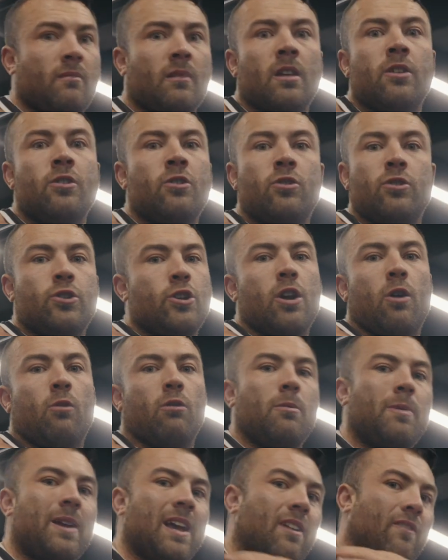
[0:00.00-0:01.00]
You don't
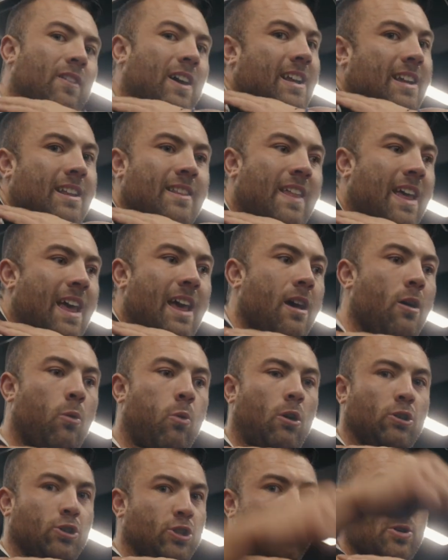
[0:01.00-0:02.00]
want to be elevating there
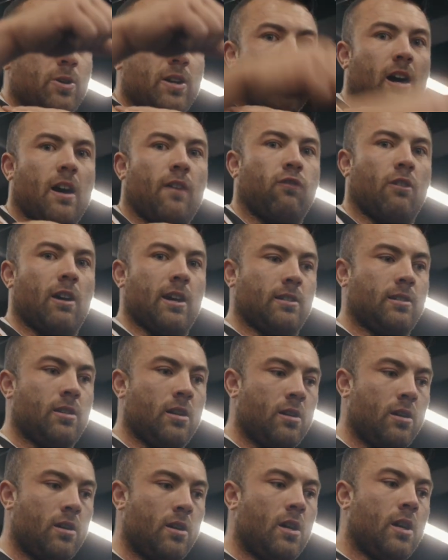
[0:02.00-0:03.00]
whilst you're doing the cuff raise.
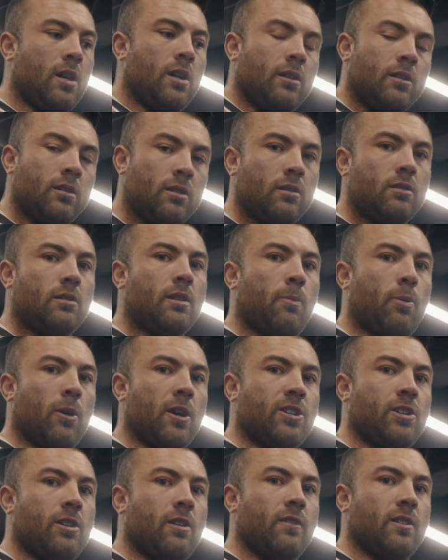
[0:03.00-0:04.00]

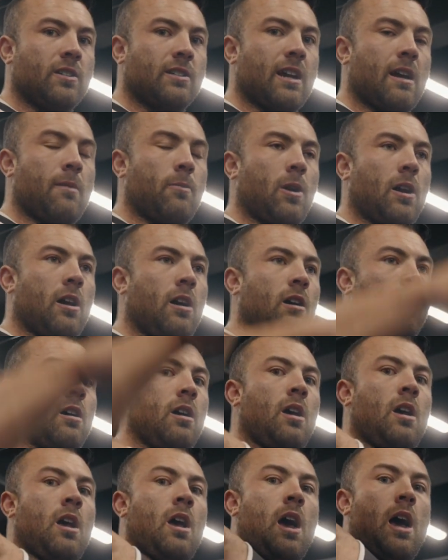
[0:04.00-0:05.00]
Depression of the scapula,
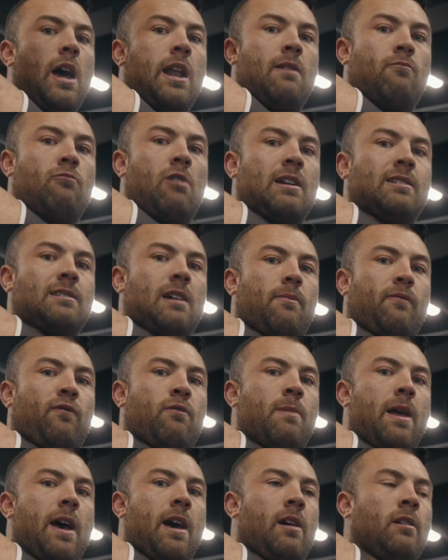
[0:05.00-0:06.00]
and then raise up
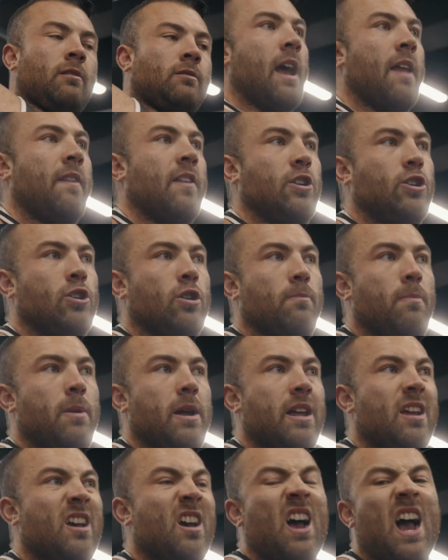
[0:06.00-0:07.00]
from there. And it should
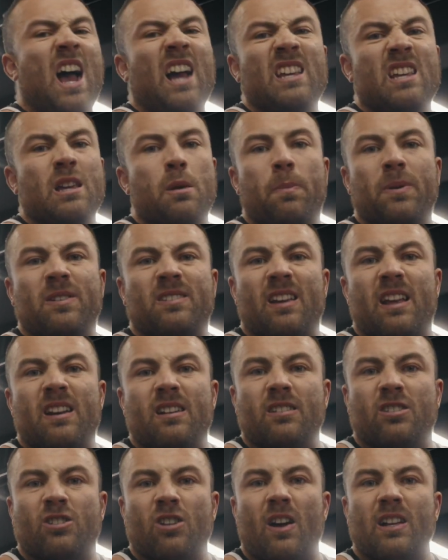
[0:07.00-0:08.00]
be
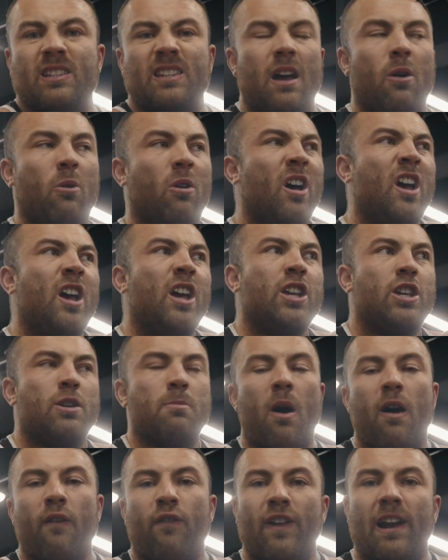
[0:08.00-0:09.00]
80% side delt. You
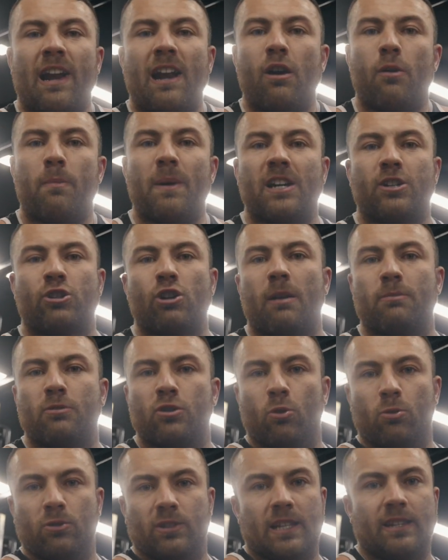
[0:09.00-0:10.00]
might feel a little bit of trap
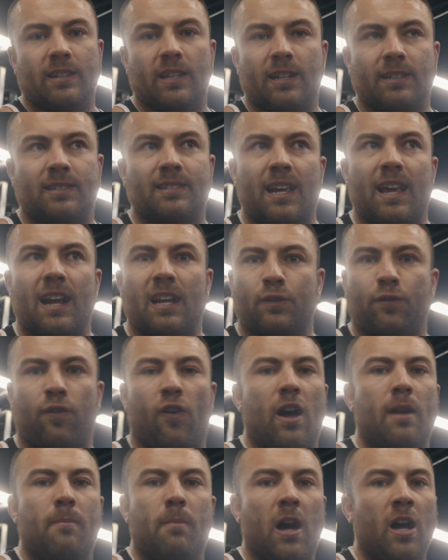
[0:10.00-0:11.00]
towards the end of the set, that's
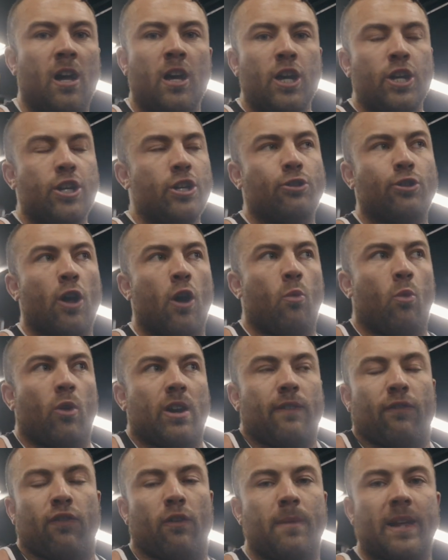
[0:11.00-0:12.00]
fine, but you don't want
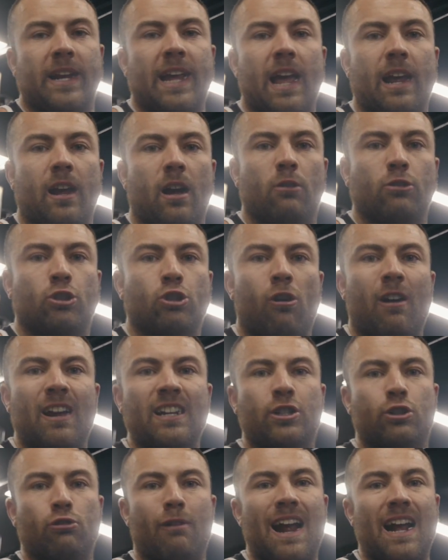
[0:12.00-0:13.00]
it from the get-go. Try
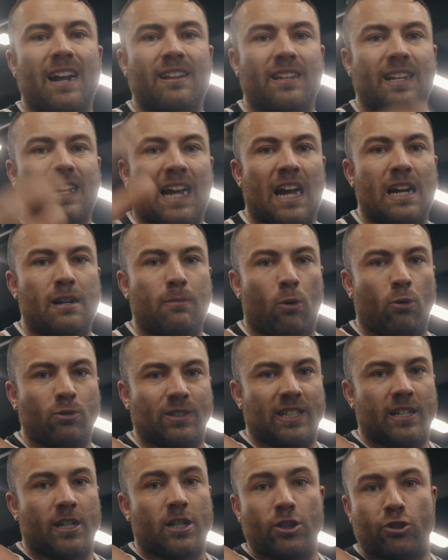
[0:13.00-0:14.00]
and drag the
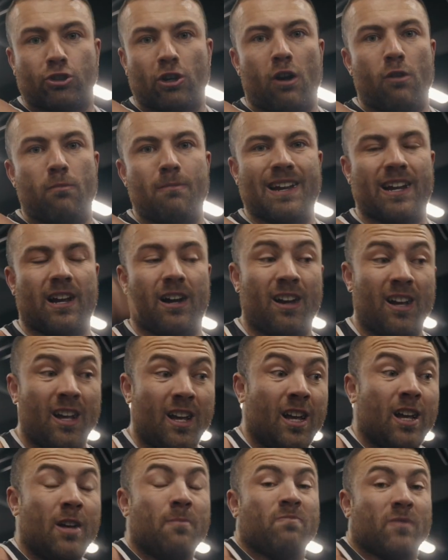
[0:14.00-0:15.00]
cables in a controlled manner,
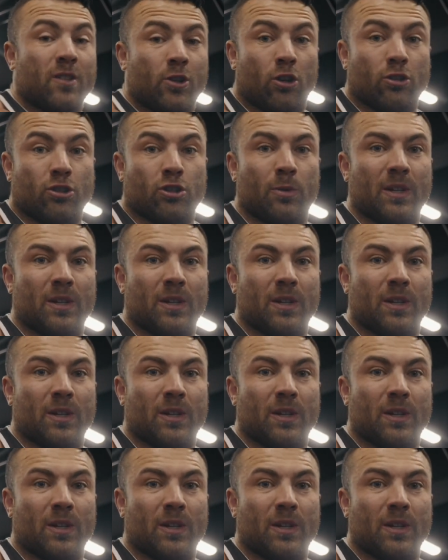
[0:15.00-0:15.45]
not too